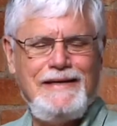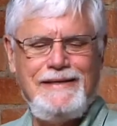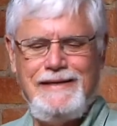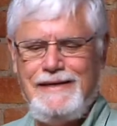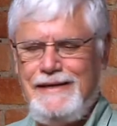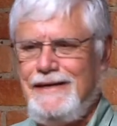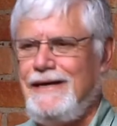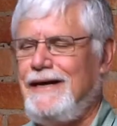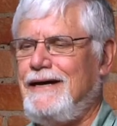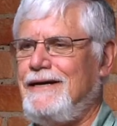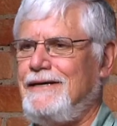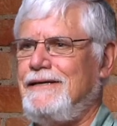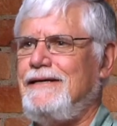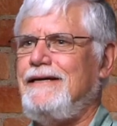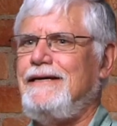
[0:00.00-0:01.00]

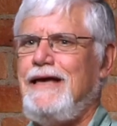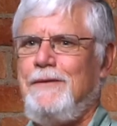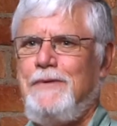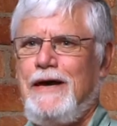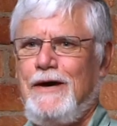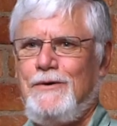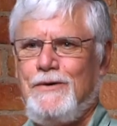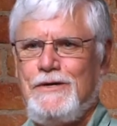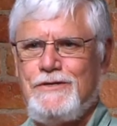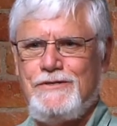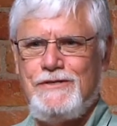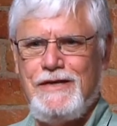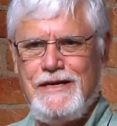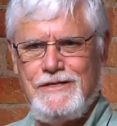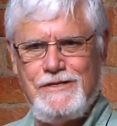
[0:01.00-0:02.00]
the Cape
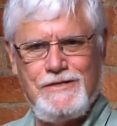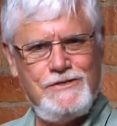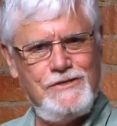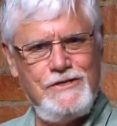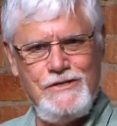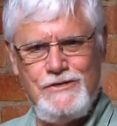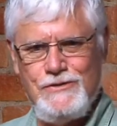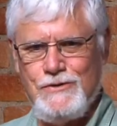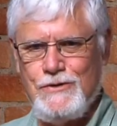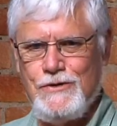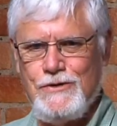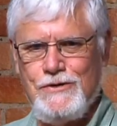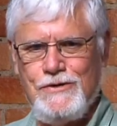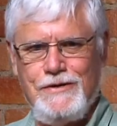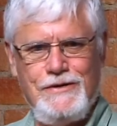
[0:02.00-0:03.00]
Hatteras National
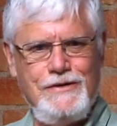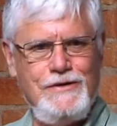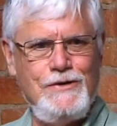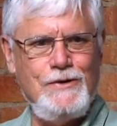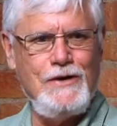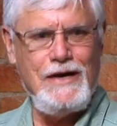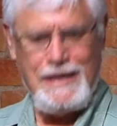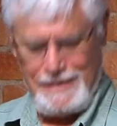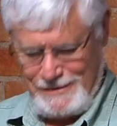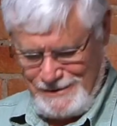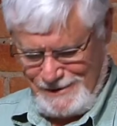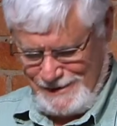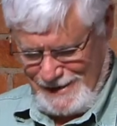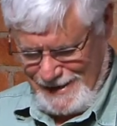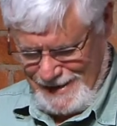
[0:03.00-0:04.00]
Seashore near
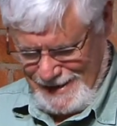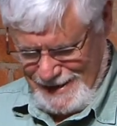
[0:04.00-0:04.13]
us.